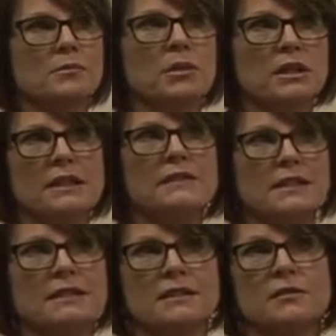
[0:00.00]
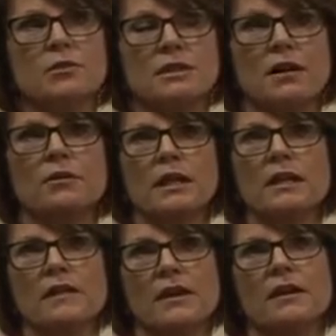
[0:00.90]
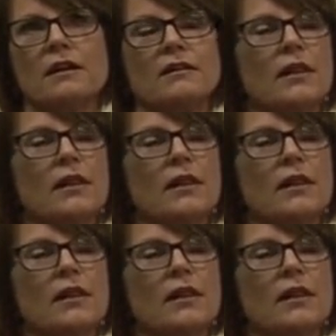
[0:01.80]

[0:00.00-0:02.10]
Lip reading: belief system was already there,